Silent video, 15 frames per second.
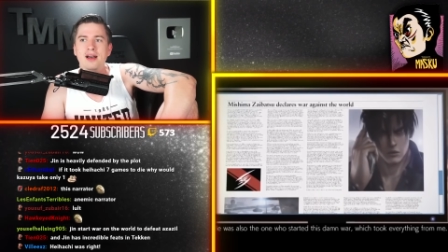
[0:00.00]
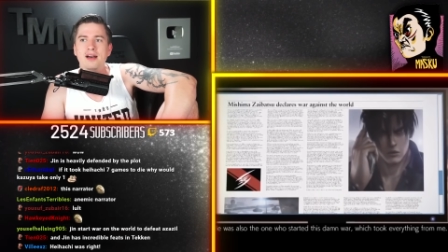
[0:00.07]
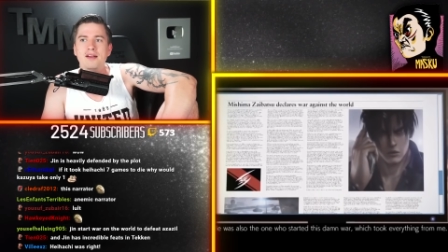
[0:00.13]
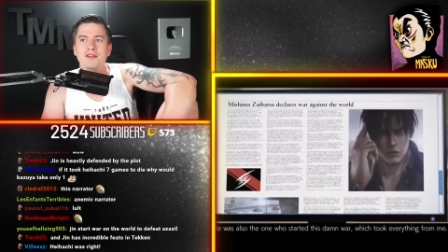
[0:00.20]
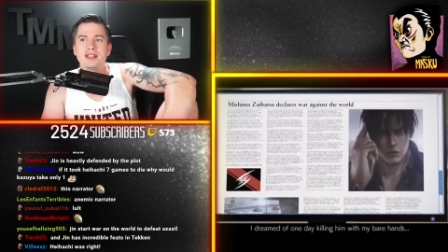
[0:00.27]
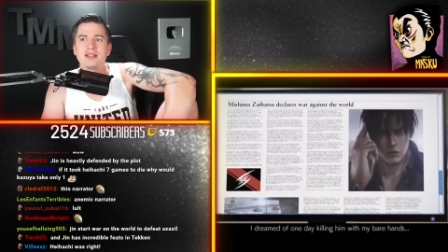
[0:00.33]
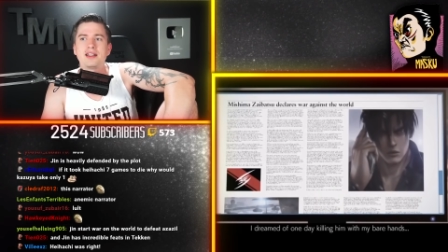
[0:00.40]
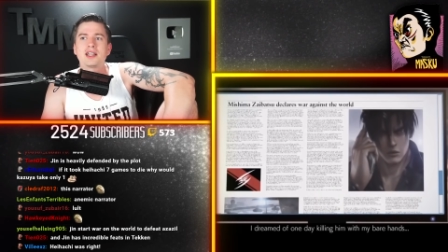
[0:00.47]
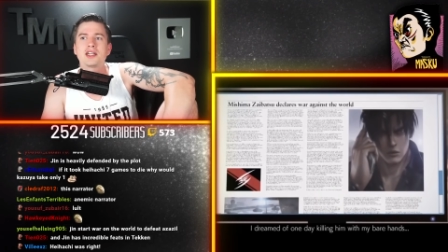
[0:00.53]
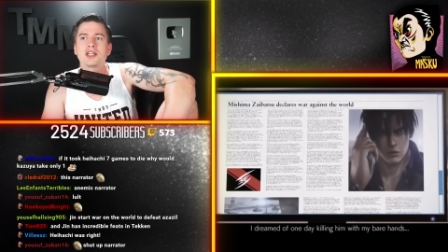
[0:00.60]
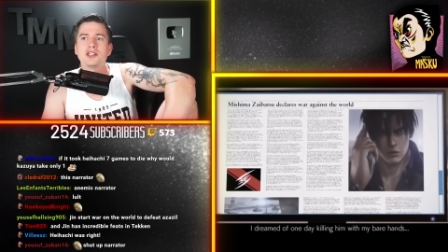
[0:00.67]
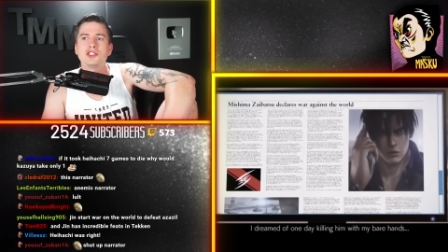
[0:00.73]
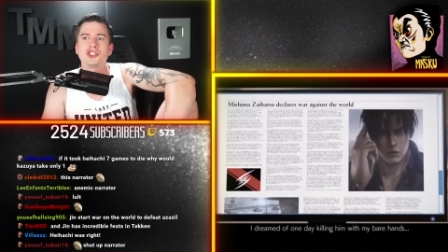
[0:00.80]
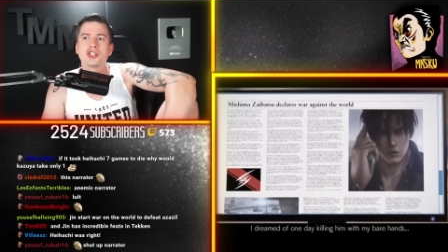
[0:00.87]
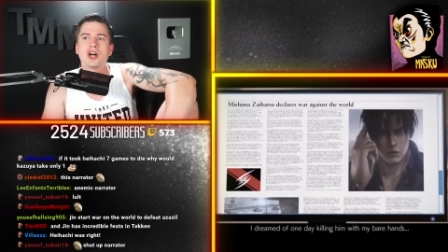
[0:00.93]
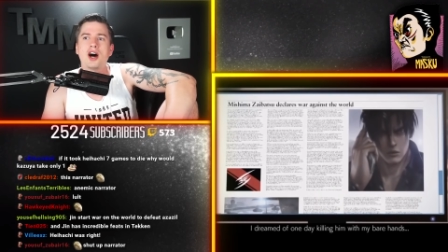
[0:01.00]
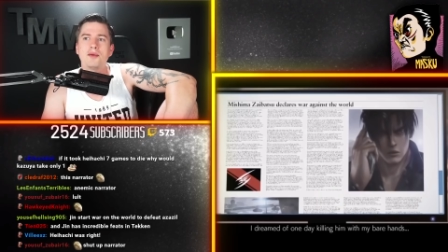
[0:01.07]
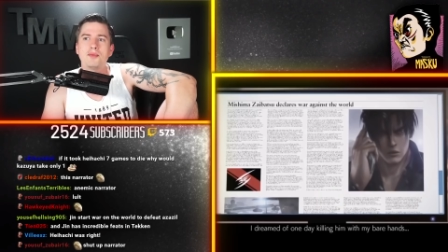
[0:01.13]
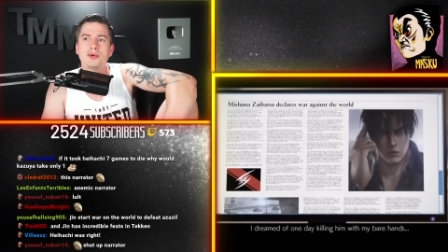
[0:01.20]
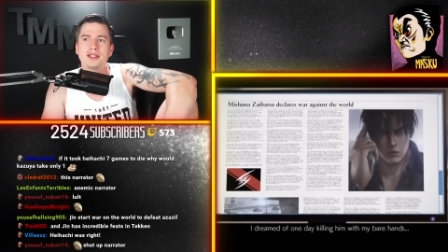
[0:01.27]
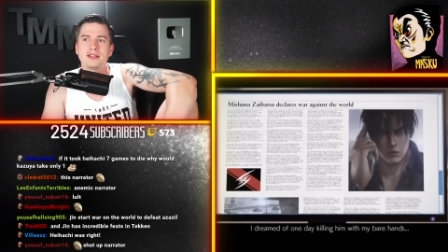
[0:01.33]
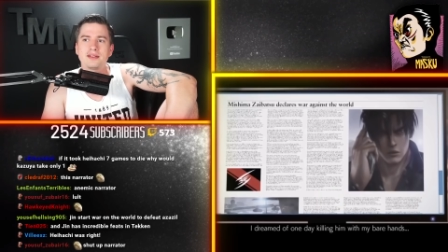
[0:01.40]
They did a good
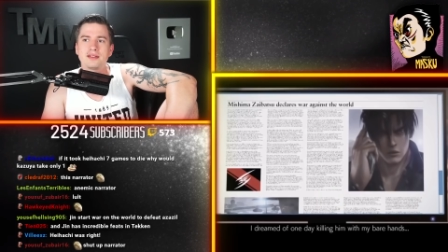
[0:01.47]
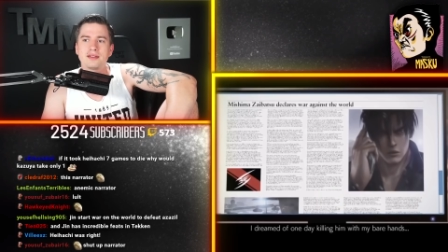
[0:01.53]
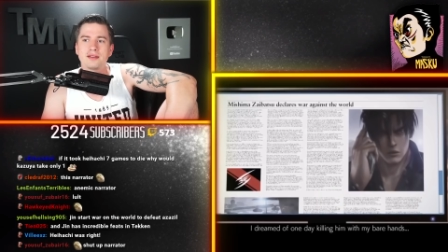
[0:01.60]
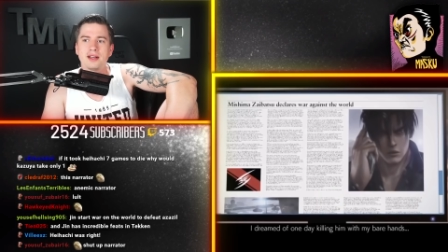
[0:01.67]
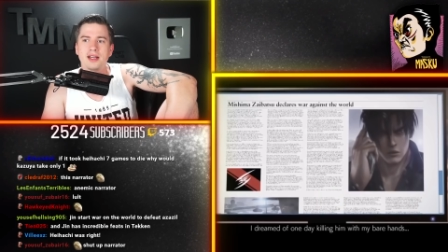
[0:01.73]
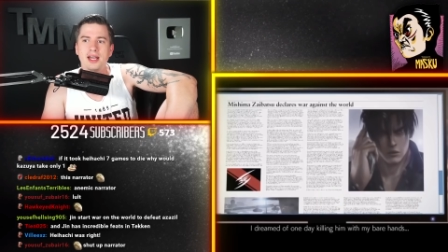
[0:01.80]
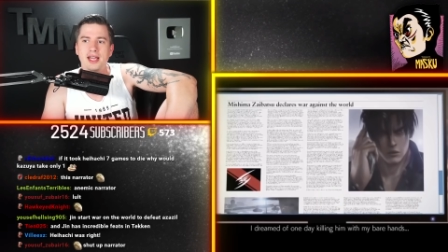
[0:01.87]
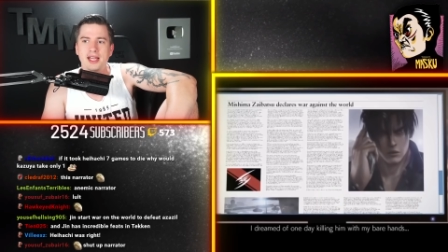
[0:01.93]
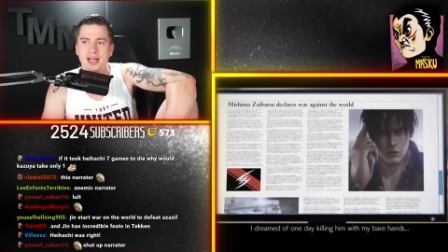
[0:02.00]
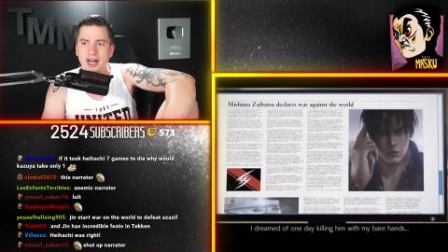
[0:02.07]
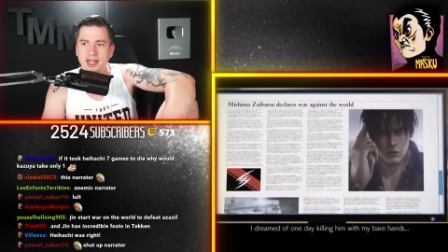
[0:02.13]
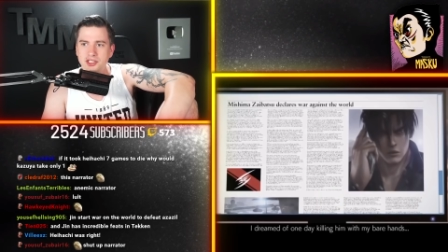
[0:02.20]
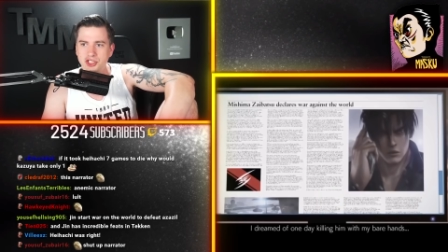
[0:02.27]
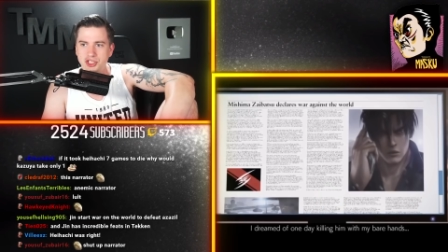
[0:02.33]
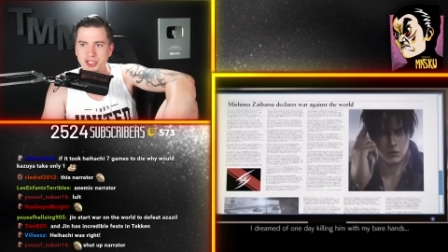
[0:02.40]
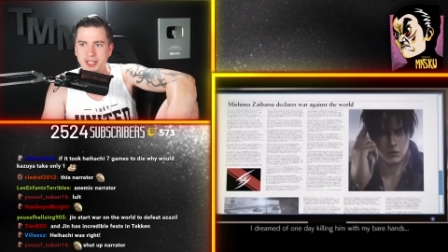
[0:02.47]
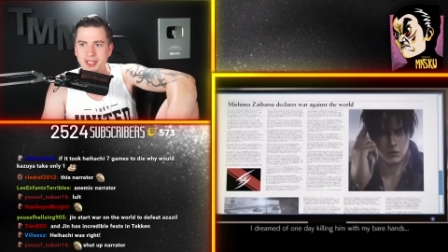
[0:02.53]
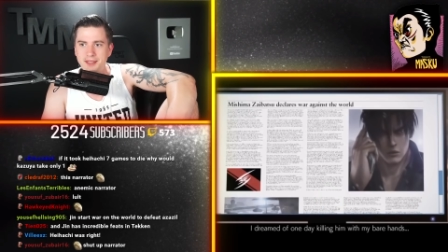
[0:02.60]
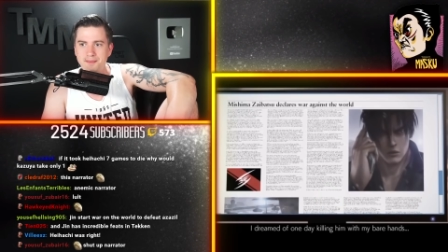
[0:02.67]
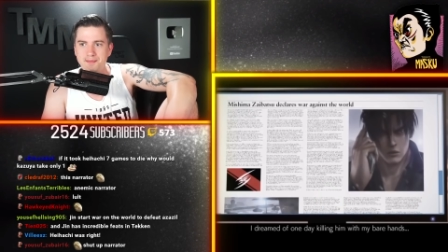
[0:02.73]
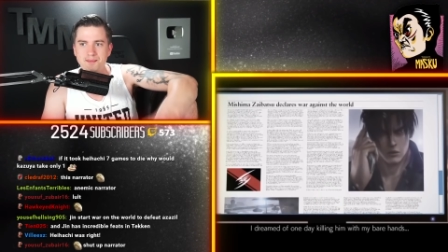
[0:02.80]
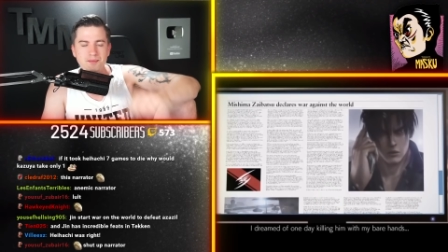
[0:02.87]
job with Heihachi,